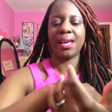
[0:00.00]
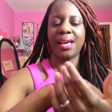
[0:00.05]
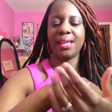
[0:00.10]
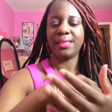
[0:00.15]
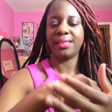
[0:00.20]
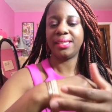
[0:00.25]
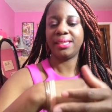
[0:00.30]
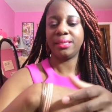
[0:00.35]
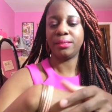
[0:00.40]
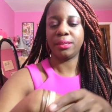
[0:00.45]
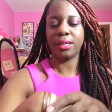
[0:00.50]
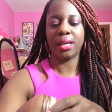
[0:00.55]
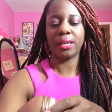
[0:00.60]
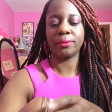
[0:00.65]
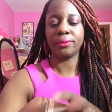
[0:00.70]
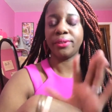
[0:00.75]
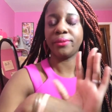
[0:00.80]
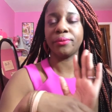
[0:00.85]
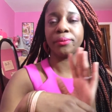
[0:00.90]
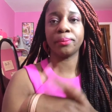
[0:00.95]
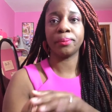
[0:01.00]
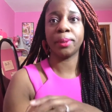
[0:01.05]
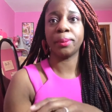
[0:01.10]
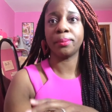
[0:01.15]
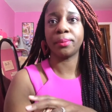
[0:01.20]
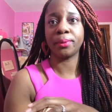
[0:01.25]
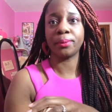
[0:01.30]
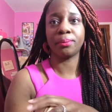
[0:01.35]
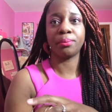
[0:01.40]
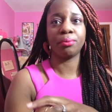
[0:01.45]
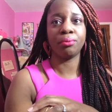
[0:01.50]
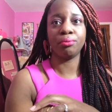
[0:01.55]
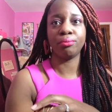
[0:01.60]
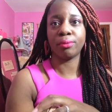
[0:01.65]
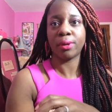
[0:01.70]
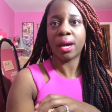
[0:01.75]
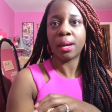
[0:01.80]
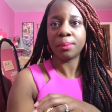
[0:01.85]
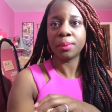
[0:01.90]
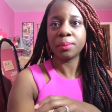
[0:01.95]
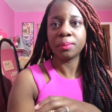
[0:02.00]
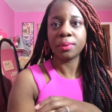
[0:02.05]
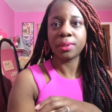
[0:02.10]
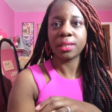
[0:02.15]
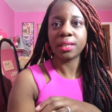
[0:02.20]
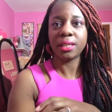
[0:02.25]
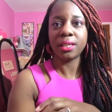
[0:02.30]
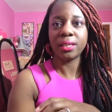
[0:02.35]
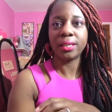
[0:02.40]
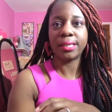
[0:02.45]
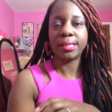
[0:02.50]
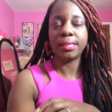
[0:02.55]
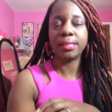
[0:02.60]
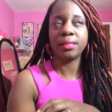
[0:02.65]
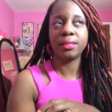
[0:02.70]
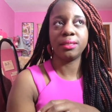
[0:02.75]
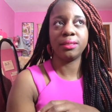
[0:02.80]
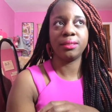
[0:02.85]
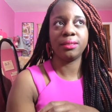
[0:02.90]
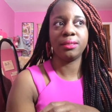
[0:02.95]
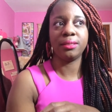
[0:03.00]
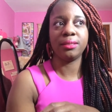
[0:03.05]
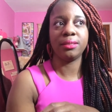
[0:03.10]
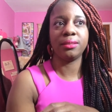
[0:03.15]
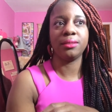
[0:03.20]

I got, I don't even remember, probably